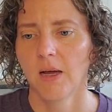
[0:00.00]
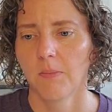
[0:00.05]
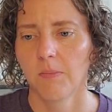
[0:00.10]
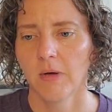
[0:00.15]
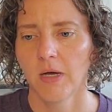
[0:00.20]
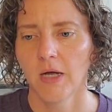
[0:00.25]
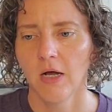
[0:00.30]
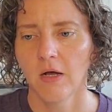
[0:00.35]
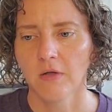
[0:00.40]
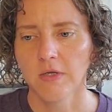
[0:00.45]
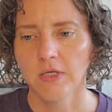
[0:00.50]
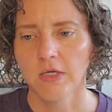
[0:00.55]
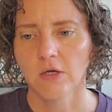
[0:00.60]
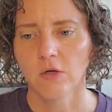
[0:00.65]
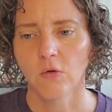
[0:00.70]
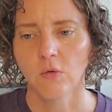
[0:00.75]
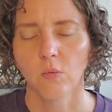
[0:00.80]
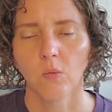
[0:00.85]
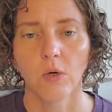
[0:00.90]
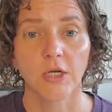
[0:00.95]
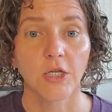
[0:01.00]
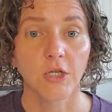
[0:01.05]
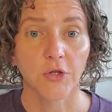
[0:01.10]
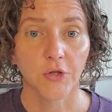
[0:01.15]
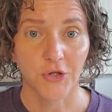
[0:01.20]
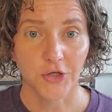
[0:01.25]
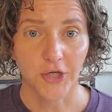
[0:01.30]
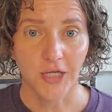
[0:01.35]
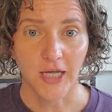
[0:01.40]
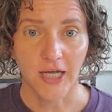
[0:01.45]
but also what to
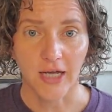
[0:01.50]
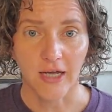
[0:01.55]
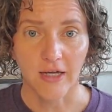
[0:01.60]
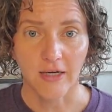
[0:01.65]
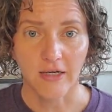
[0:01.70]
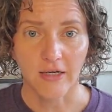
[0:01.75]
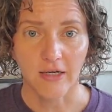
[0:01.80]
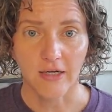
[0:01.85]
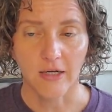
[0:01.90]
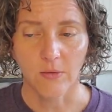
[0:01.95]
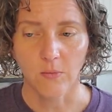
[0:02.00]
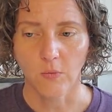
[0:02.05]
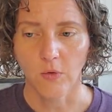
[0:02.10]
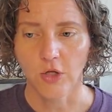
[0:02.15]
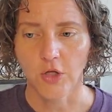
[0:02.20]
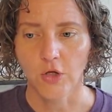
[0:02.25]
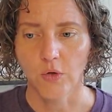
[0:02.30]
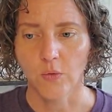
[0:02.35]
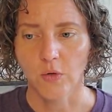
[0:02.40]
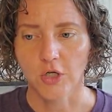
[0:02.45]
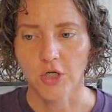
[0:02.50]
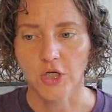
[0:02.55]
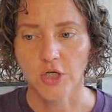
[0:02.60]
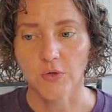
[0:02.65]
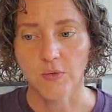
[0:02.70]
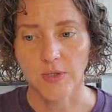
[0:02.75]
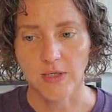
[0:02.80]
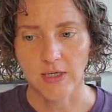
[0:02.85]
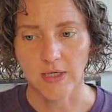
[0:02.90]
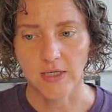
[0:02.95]
look at when you are
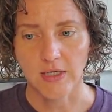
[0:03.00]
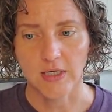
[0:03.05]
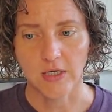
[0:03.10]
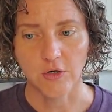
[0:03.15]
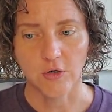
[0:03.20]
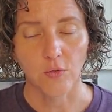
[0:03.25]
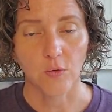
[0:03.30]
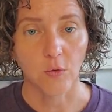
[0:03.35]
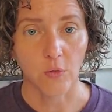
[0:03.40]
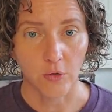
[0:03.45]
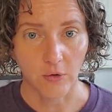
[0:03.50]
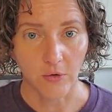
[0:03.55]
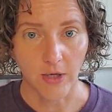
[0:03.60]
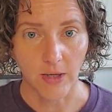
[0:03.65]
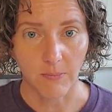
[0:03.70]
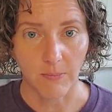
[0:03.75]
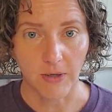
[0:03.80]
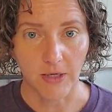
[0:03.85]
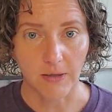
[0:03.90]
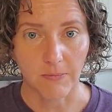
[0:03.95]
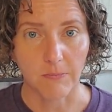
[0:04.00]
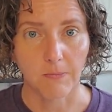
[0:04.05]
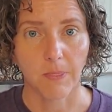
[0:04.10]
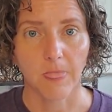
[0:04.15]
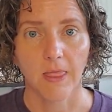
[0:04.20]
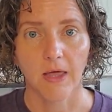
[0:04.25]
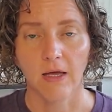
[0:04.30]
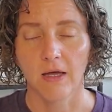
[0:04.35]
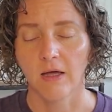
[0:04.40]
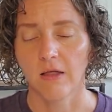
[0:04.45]
choosing an essential oil company.
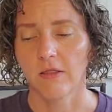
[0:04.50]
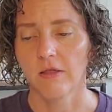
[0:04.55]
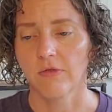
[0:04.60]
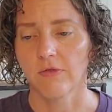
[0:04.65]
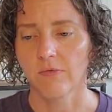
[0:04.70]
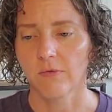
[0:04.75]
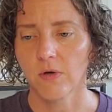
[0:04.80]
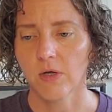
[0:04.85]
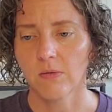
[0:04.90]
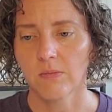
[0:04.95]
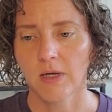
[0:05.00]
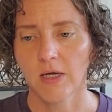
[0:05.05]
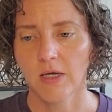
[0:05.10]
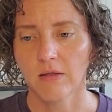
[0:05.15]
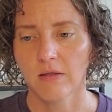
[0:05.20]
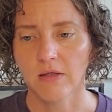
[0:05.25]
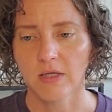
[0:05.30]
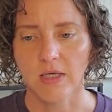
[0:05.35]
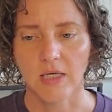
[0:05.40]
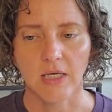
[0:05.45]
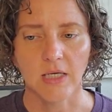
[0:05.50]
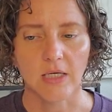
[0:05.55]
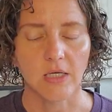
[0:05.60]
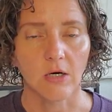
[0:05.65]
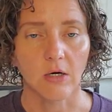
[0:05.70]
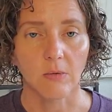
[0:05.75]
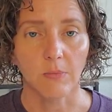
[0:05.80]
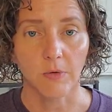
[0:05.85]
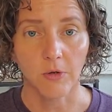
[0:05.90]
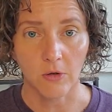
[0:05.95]
The three main things
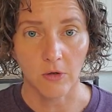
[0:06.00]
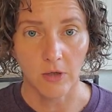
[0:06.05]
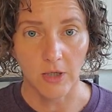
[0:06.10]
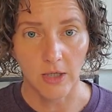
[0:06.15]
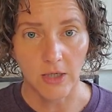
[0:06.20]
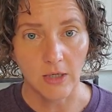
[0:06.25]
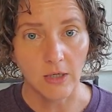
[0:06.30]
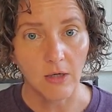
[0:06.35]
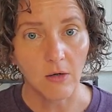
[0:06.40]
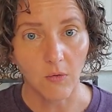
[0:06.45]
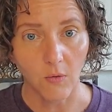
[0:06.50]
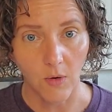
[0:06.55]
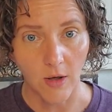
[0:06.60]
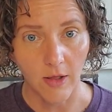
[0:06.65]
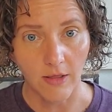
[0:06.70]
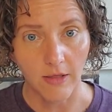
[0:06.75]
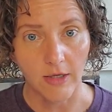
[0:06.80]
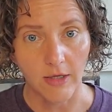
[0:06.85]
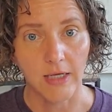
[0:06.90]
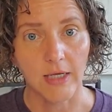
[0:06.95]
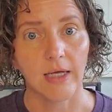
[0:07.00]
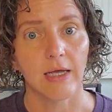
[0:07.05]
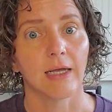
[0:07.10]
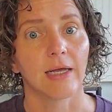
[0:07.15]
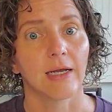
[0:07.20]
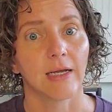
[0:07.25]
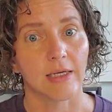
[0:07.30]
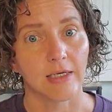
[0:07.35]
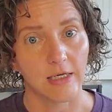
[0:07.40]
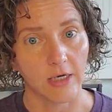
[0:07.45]
are purity, quality,
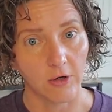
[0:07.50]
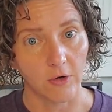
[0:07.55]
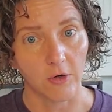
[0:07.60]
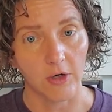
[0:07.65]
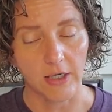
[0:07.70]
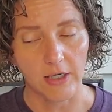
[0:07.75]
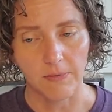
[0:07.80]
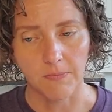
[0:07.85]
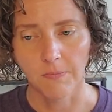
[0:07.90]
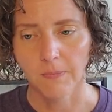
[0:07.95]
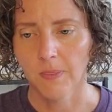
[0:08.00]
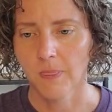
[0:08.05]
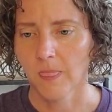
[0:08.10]
and integrity.